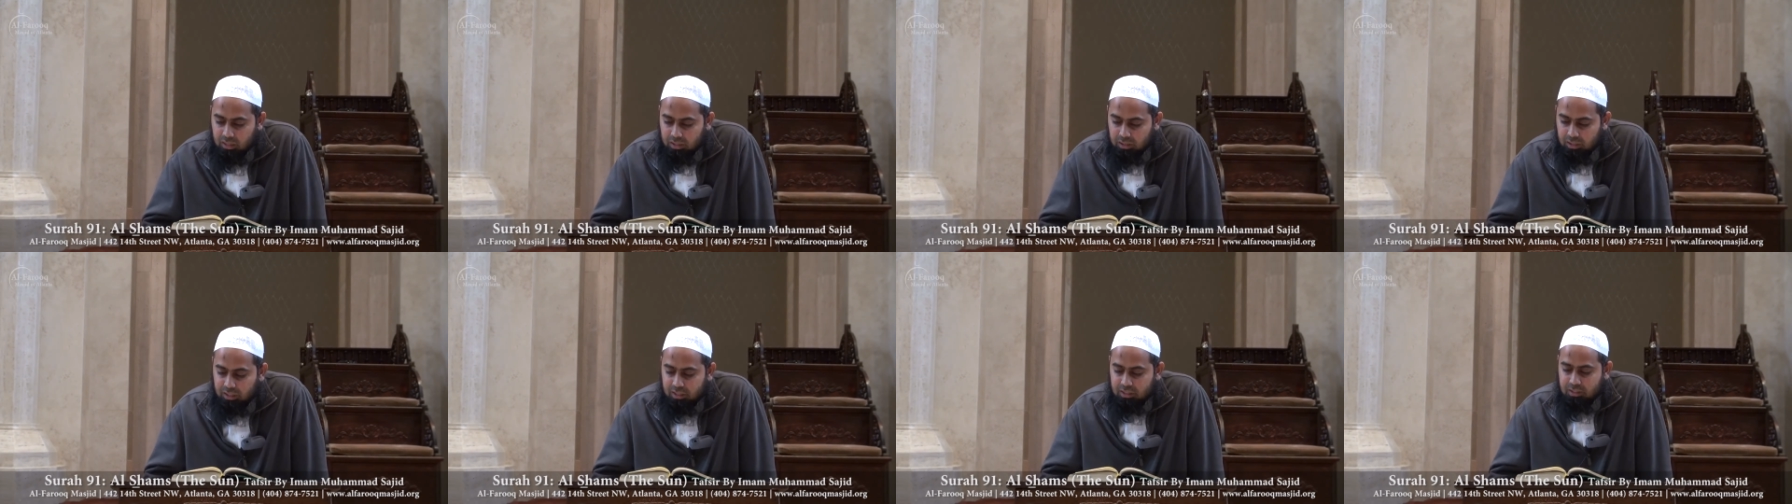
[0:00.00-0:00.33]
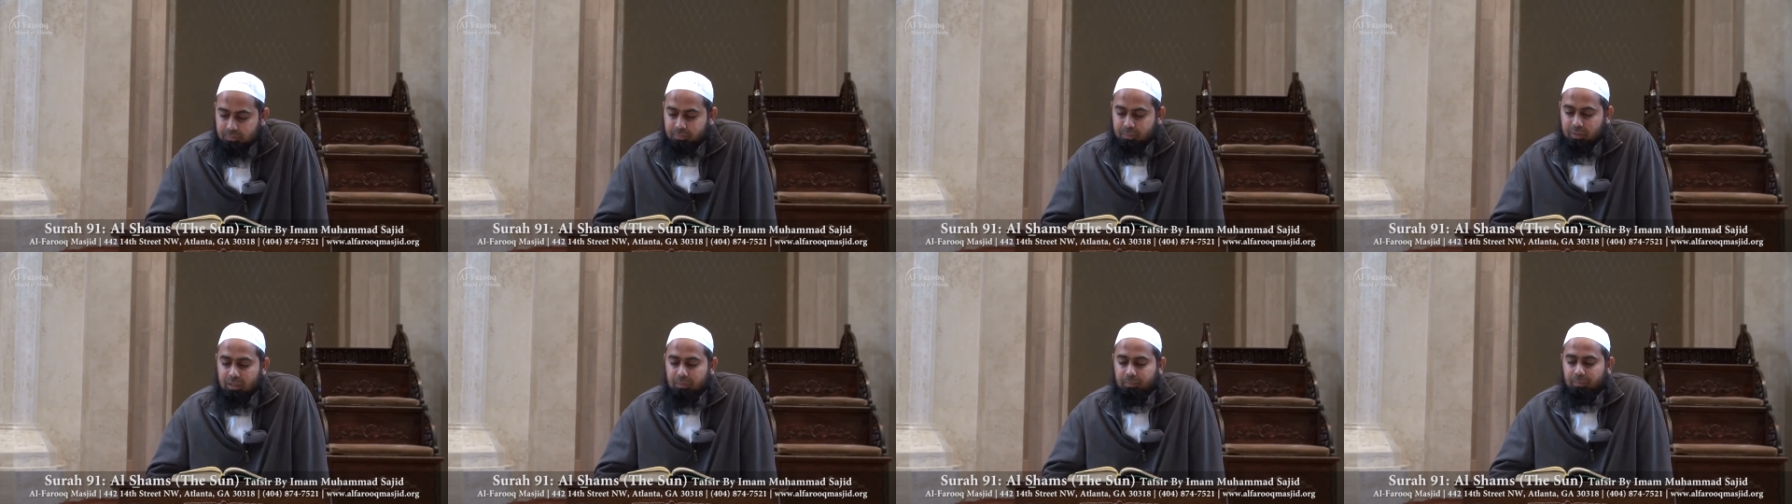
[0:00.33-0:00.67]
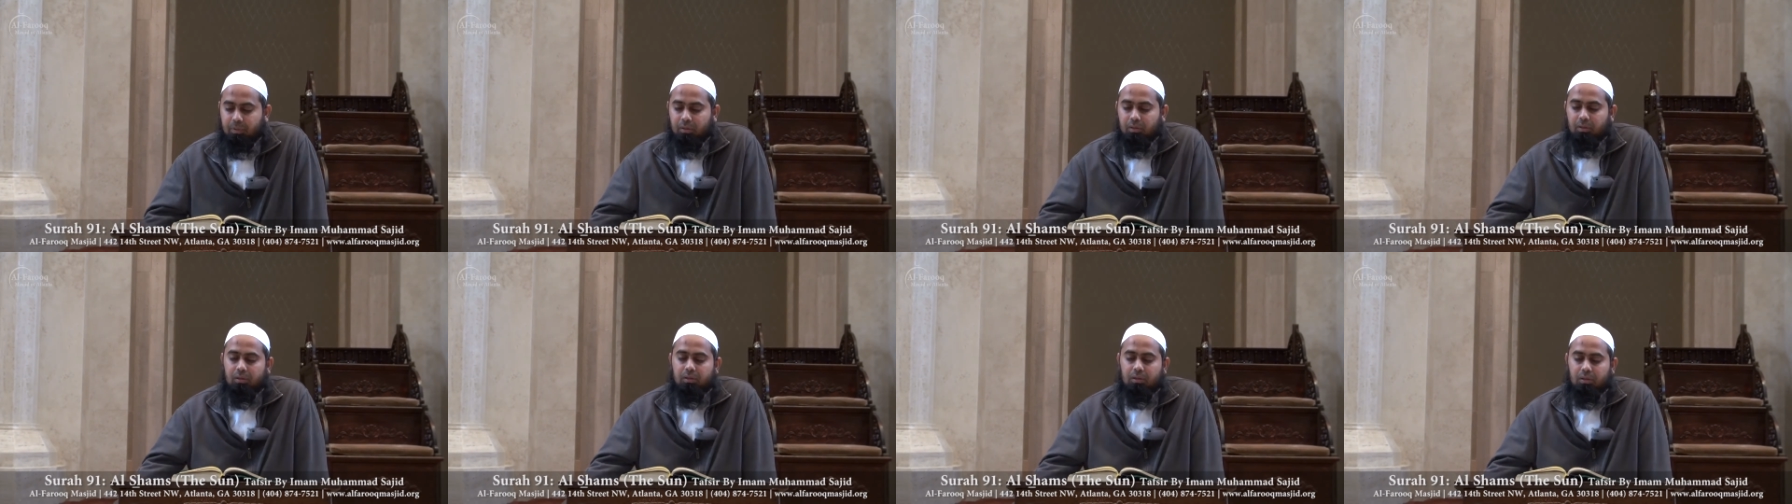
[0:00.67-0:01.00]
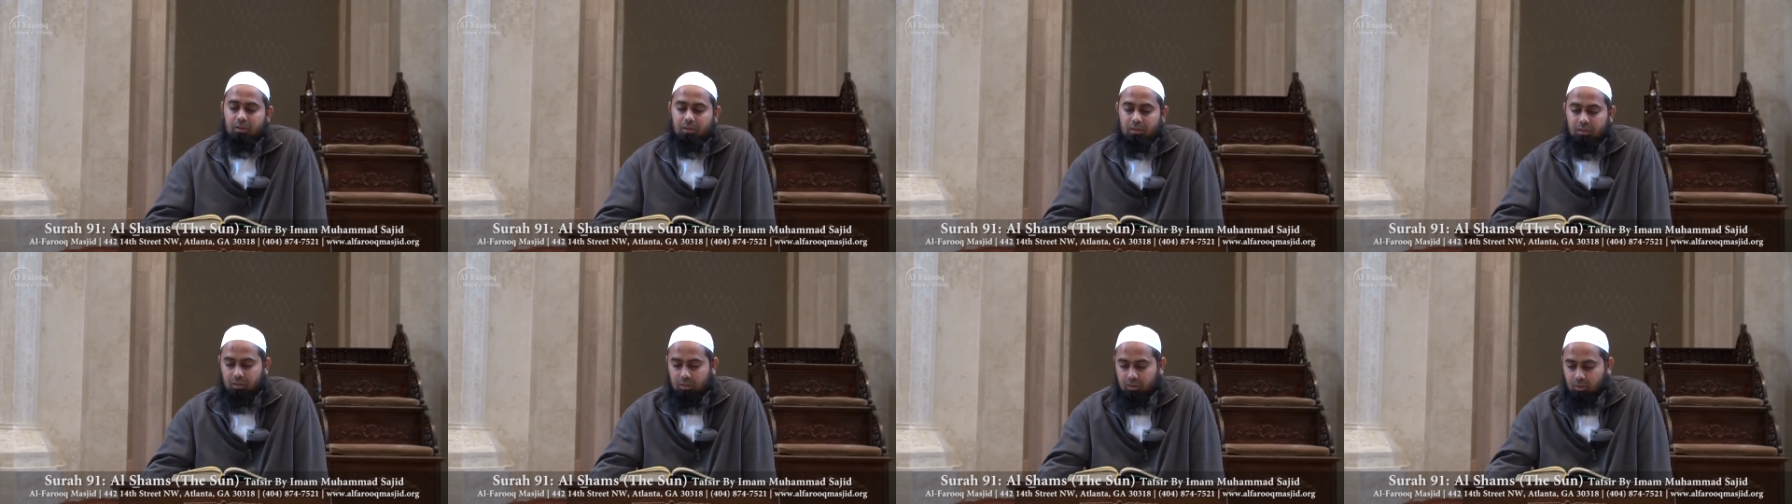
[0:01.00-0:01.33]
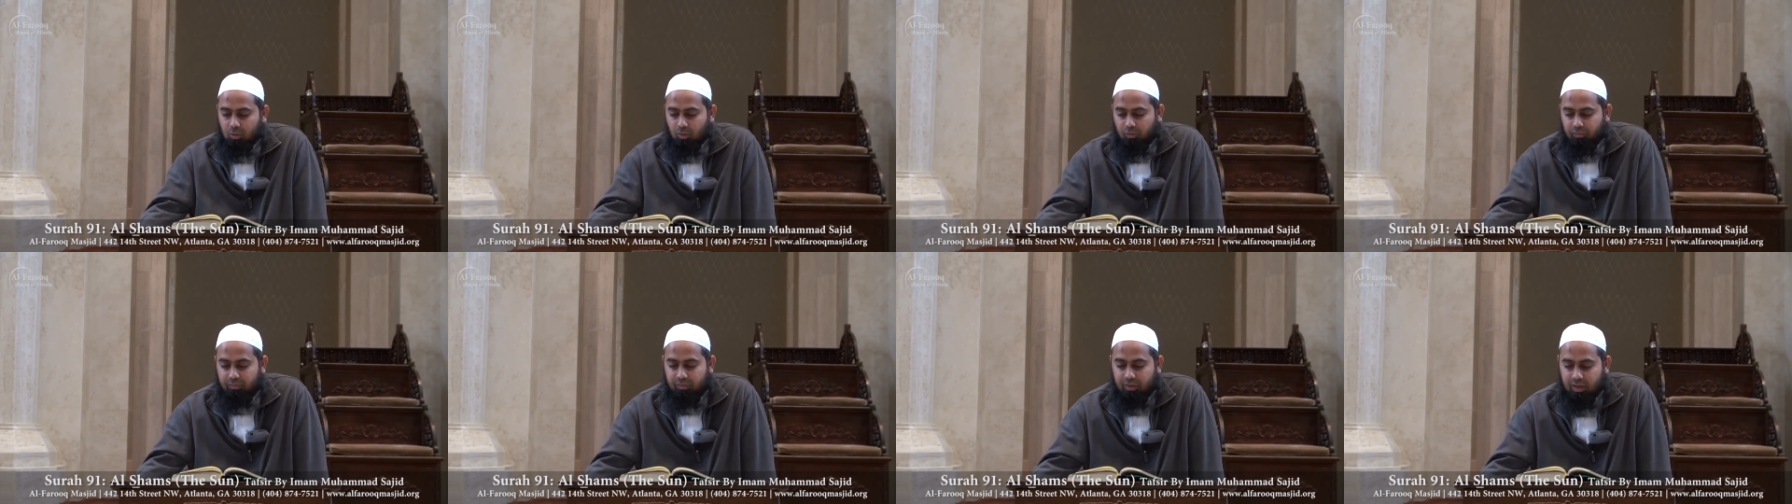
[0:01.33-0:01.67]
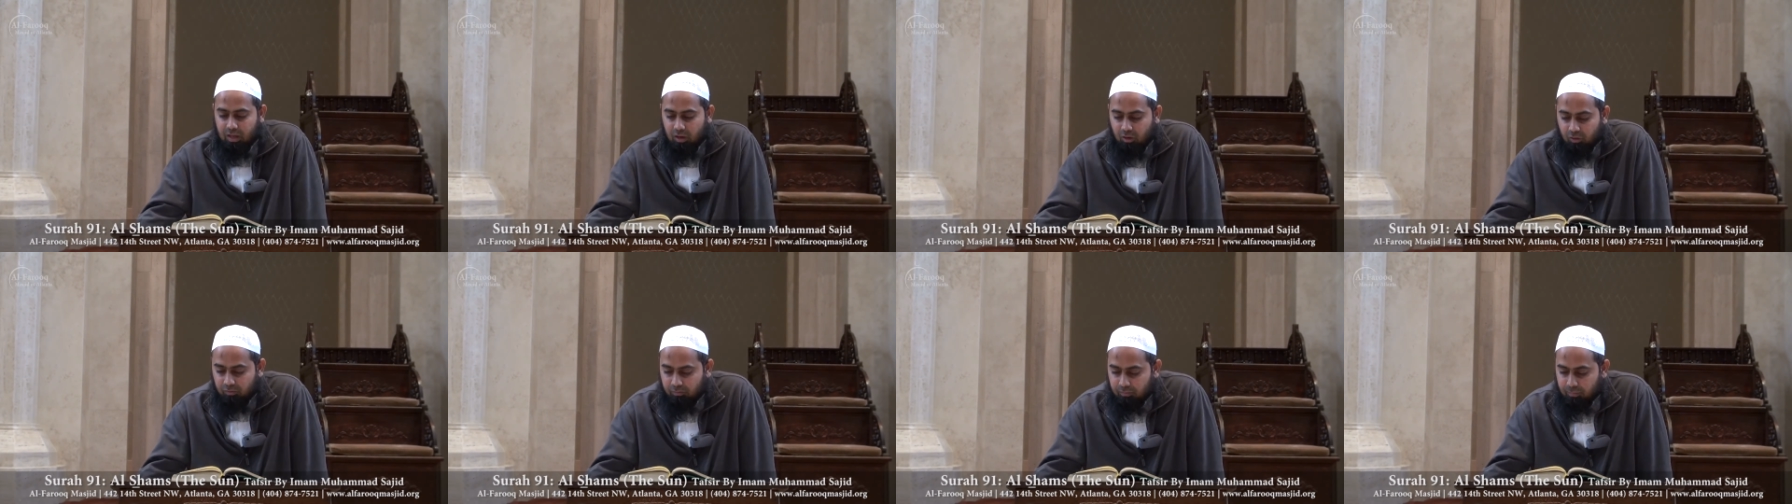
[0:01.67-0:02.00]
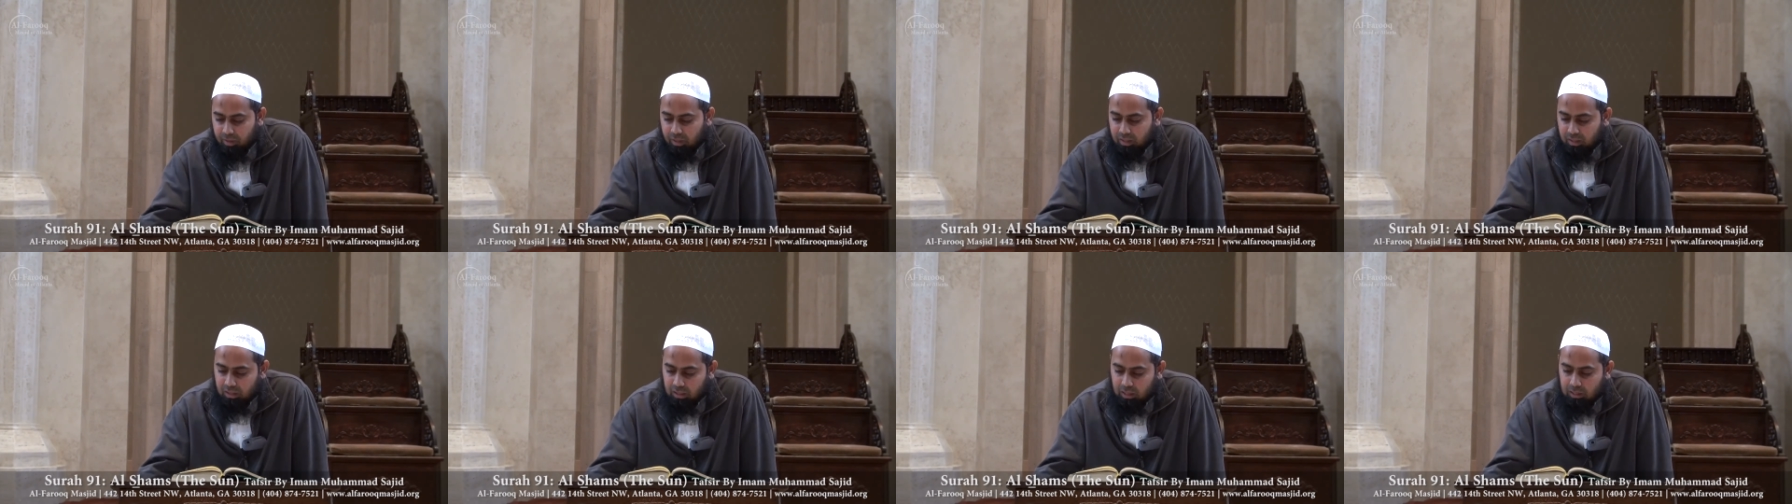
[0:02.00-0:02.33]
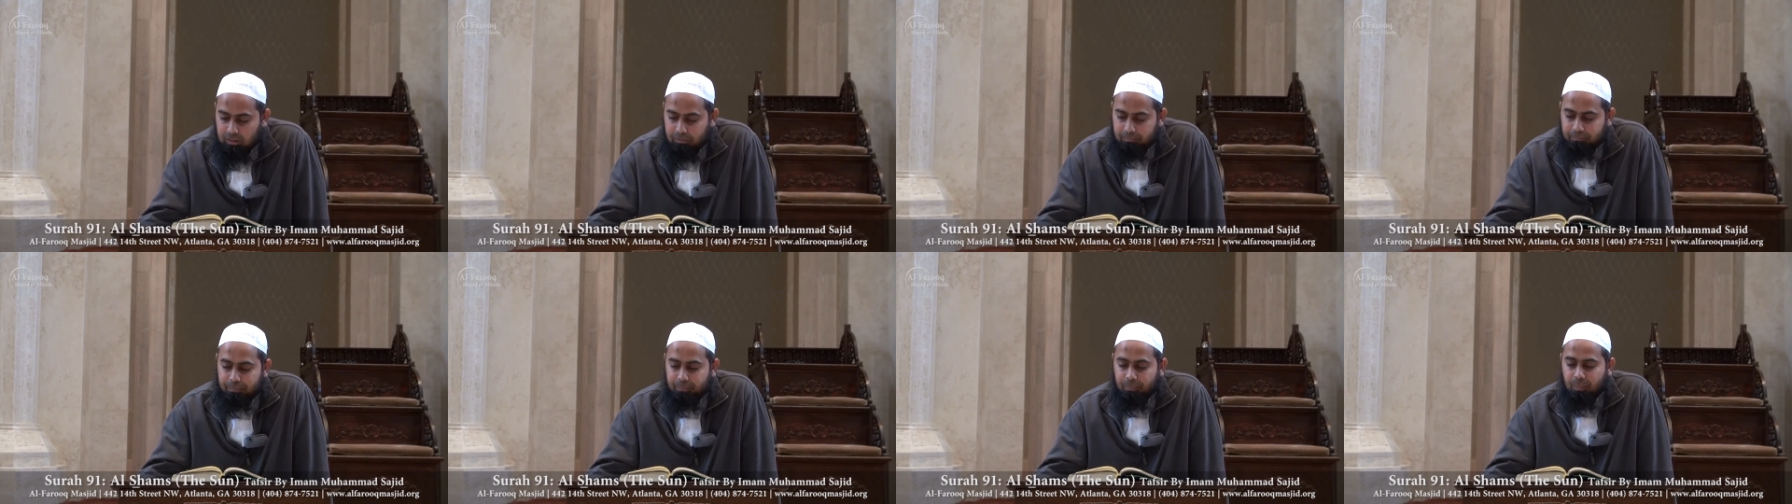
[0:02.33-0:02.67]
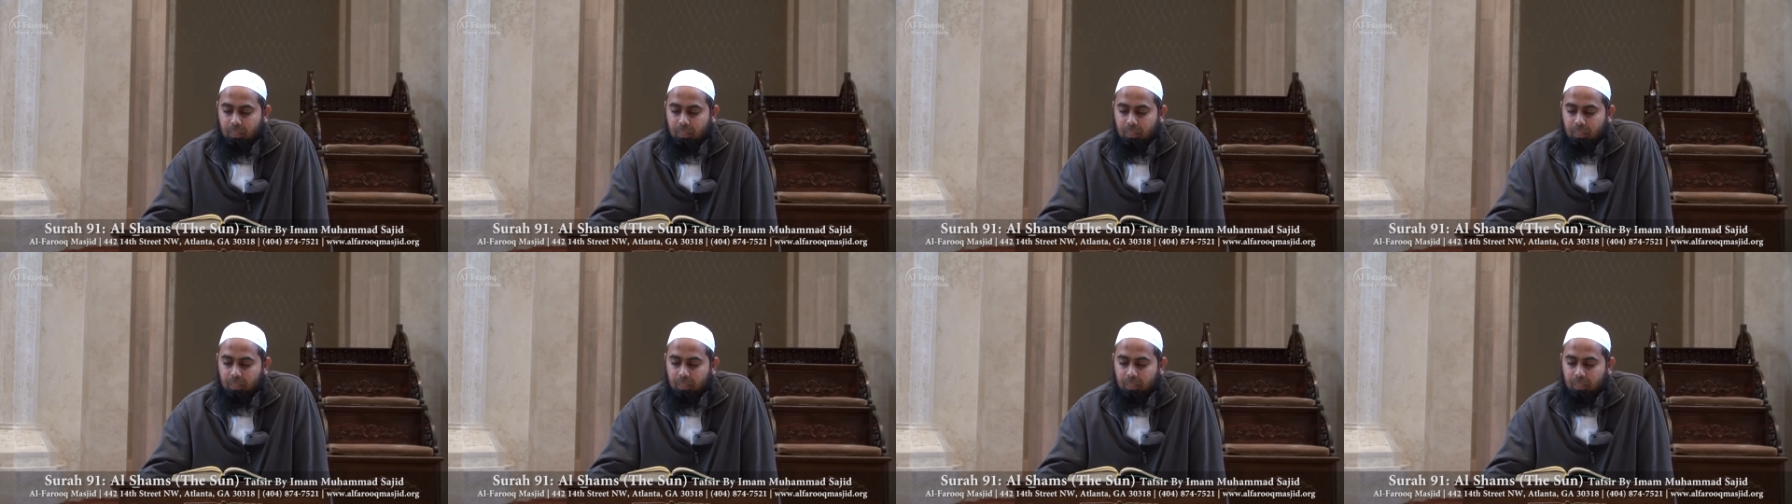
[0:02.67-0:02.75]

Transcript: These people, the kuffar of Mecca,